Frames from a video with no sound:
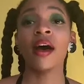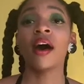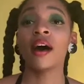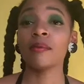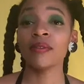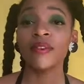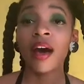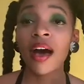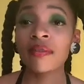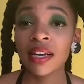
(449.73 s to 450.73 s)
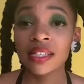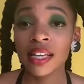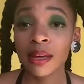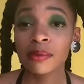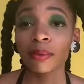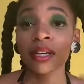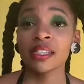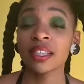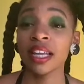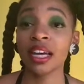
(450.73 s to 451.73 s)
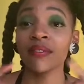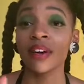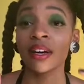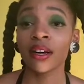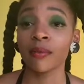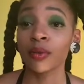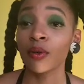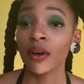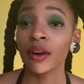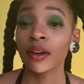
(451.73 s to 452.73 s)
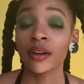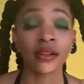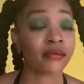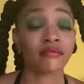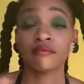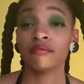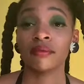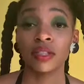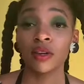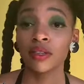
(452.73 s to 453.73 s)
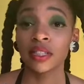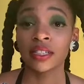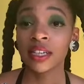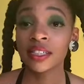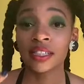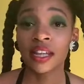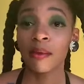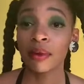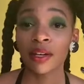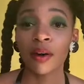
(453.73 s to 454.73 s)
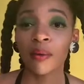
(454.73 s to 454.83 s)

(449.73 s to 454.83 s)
If you have any tips, please leave your suggestions down below.